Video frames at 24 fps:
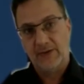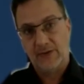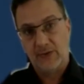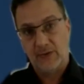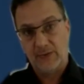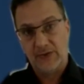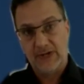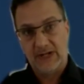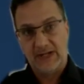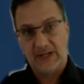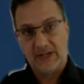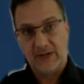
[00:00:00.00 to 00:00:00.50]

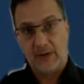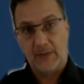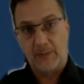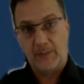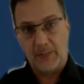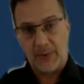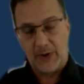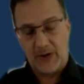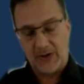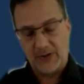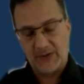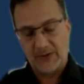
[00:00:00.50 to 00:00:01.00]
donate a
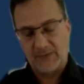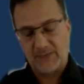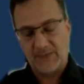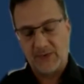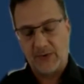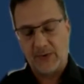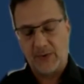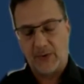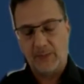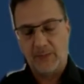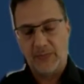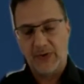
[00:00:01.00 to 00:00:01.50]
part of
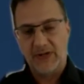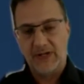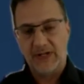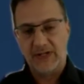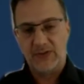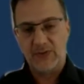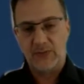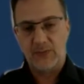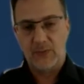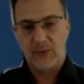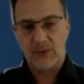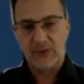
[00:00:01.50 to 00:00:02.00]
the company
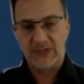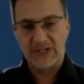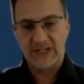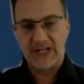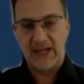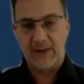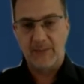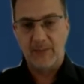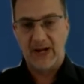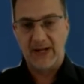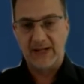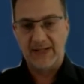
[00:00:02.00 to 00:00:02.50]
towards
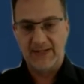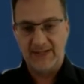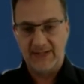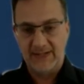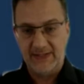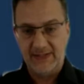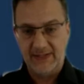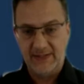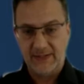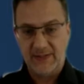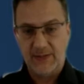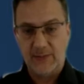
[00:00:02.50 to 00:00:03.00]

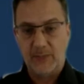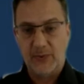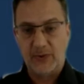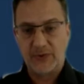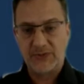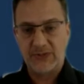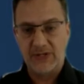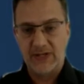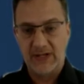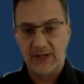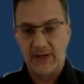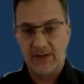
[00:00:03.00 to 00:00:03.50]
MIT, the
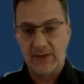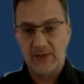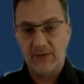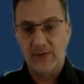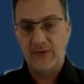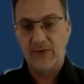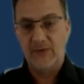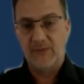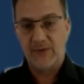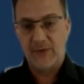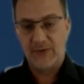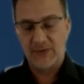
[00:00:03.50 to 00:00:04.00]
Boston
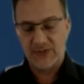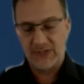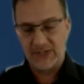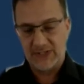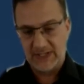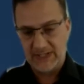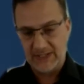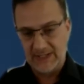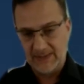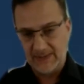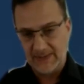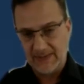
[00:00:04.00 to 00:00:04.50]

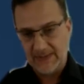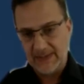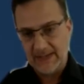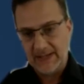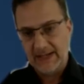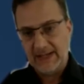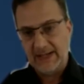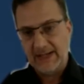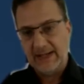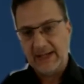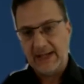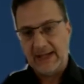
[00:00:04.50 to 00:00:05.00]
University,
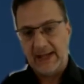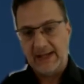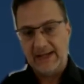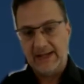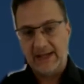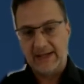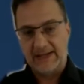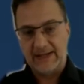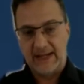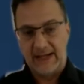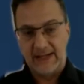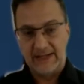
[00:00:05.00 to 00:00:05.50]
and
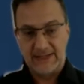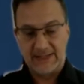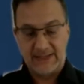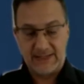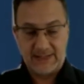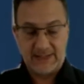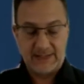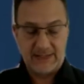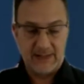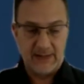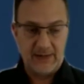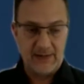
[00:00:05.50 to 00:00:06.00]
that
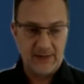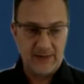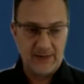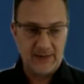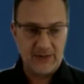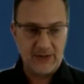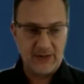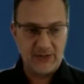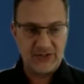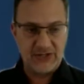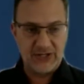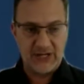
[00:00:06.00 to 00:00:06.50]
has
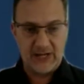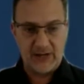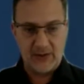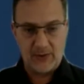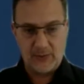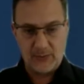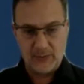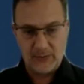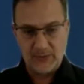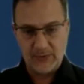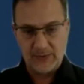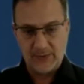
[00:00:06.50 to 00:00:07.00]
a
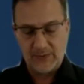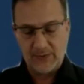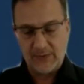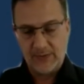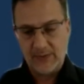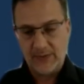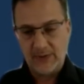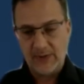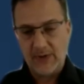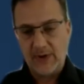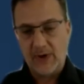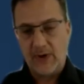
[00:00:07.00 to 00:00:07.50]

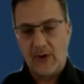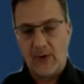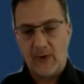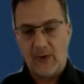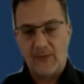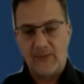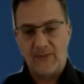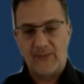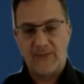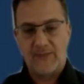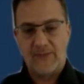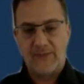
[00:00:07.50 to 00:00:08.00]
shareholder
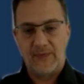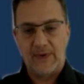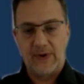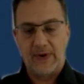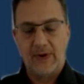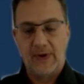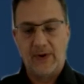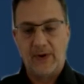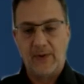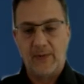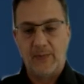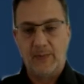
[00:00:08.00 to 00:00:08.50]
of
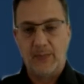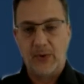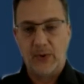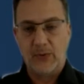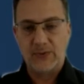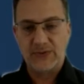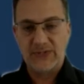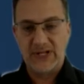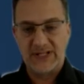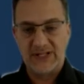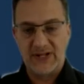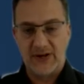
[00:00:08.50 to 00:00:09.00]

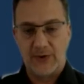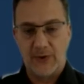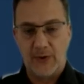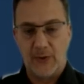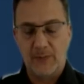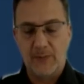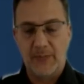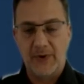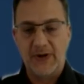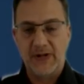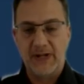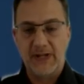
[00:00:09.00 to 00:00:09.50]
Bose as a
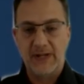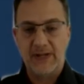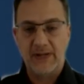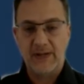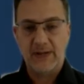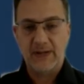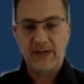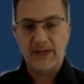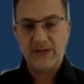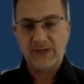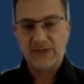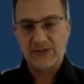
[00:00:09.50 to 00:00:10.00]
company.
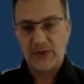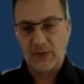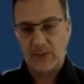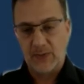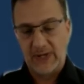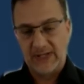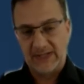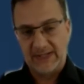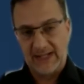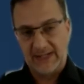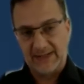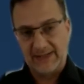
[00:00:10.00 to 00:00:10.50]

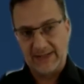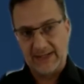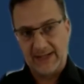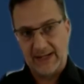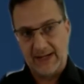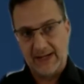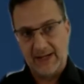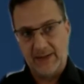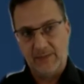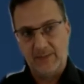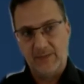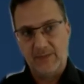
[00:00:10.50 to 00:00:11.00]
So at that
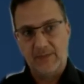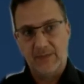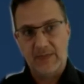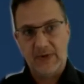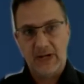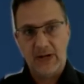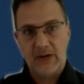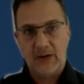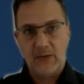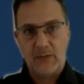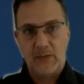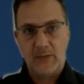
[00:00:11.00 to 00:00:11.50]

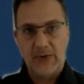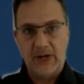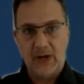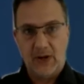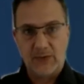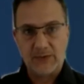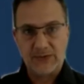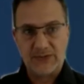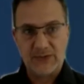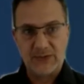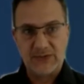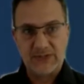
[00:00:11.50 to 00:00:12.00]
time, we
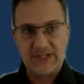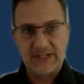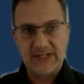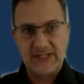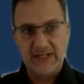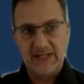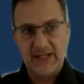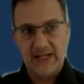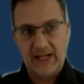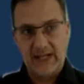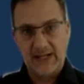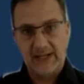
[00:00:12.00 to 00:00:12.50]
also
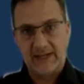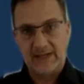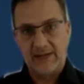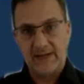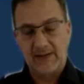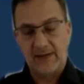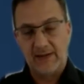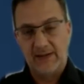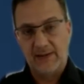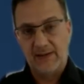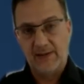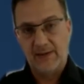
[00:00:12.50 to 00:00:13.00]
see
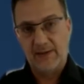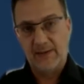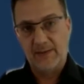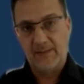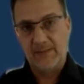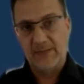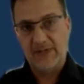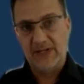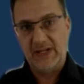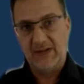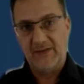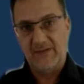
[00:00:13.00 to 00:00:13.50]

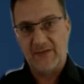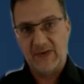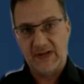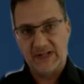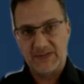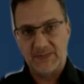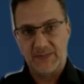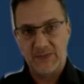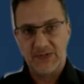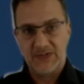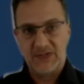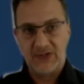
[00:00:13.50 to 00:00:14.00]
the
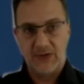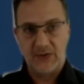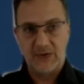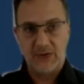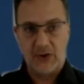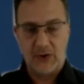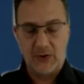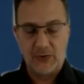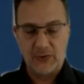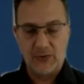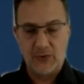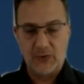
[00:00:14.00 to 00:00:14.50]
investments
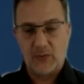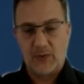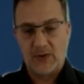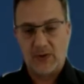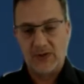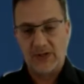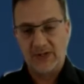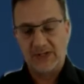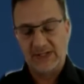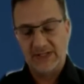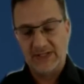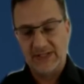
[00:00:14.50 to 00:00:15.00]
on audio
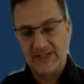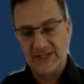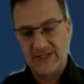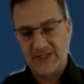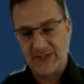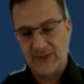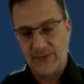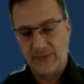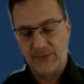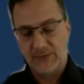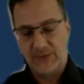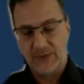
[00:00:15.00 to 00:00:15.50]
quality,
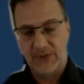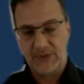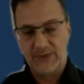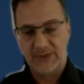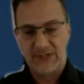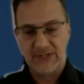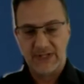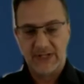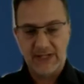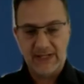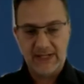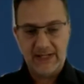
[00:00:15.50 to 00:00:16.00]

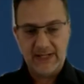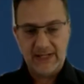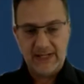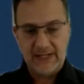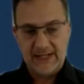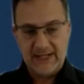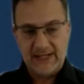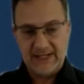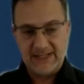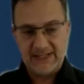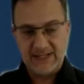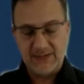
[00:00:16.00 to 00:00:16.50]
students.
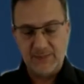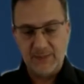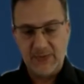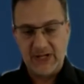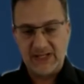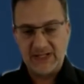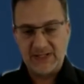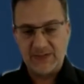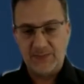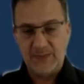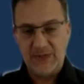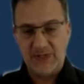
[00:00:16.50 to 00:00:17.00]
It's a
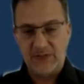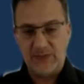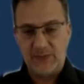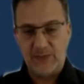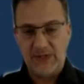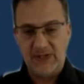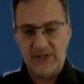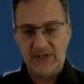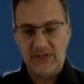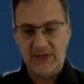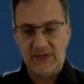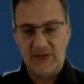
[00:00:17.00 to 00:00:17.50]
mix
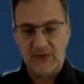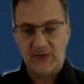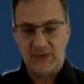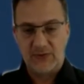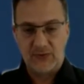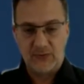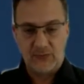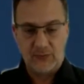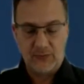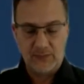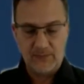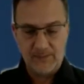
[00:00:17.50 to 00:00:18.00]
between the
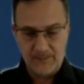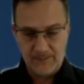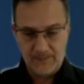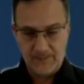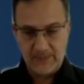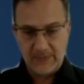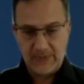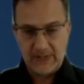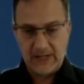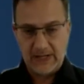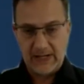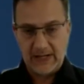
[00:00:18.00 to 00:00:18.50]
two,
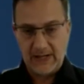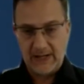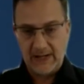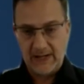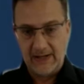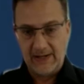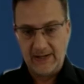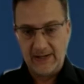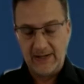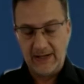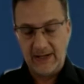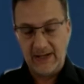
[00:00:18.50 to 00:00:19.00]

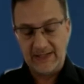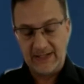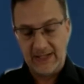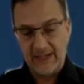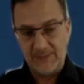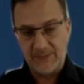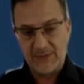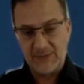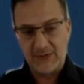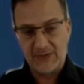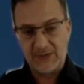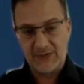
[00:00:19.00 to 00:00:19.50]
and it
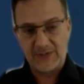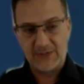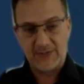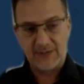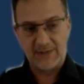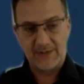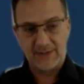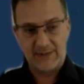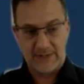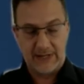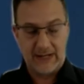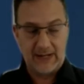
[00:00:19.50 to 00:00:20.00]
keeps
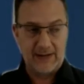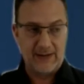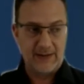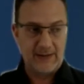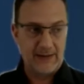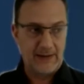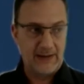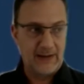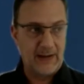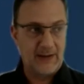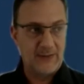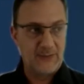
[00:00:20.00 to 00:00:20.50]
us,
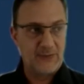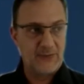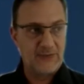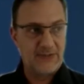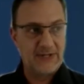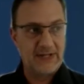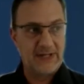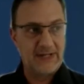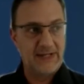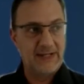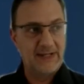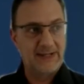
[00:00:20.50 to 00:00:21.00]
how to
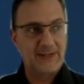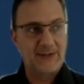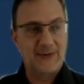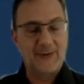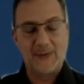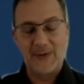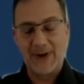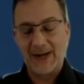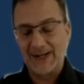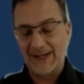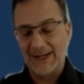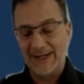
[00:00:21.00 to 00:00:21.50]
say it
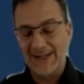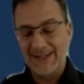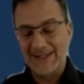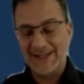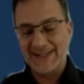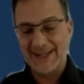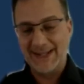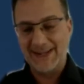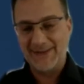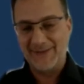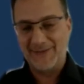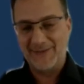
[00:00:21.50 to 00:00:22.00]
correctly,
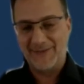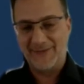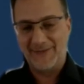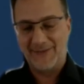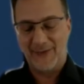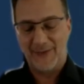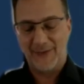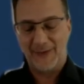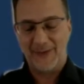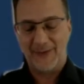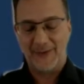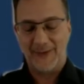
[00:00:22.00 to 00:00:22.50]
safe
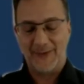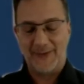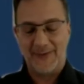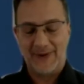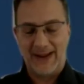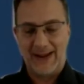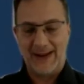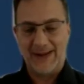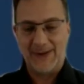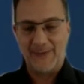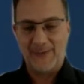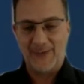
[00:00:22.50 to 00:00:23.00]

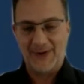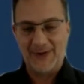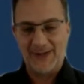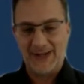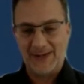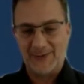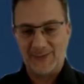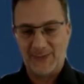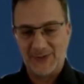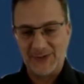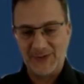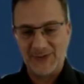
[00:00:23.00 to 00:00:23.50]
for anyone
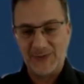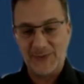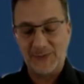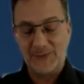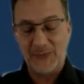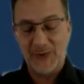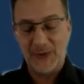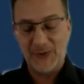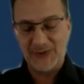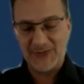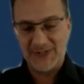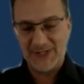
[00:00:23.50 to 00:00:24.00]
that wants to
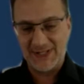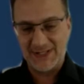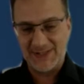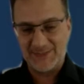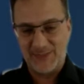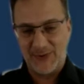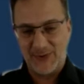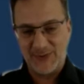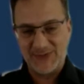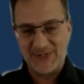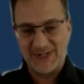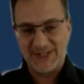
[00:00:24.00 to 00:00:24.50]
purchase
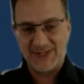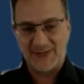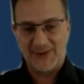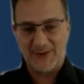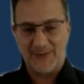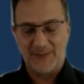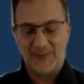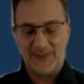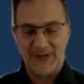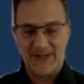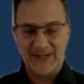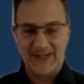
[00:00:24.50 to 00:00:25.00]
Bose as a
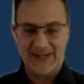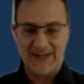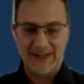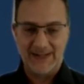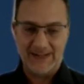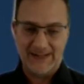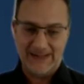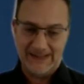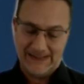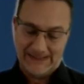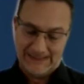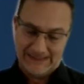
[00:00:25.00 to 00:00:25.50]

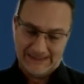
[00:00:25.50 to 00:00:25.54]
company.